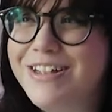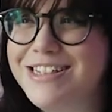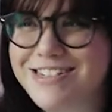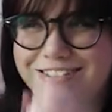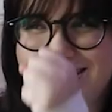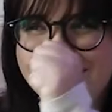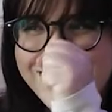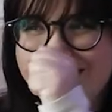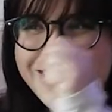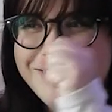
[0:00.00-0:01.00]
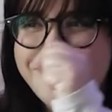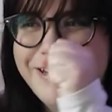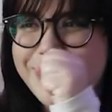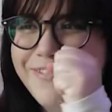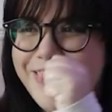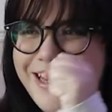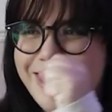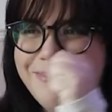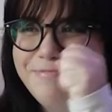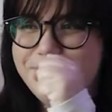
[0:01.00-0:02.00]
just want to put them in a
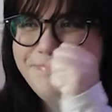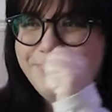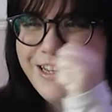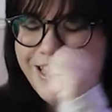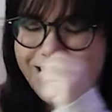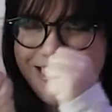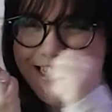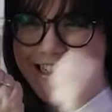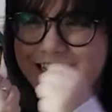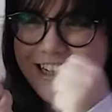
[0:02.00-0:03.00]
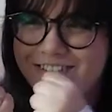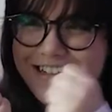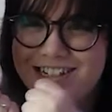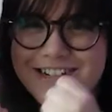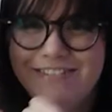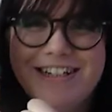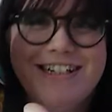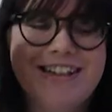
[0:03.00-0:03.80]
little glass jar and squish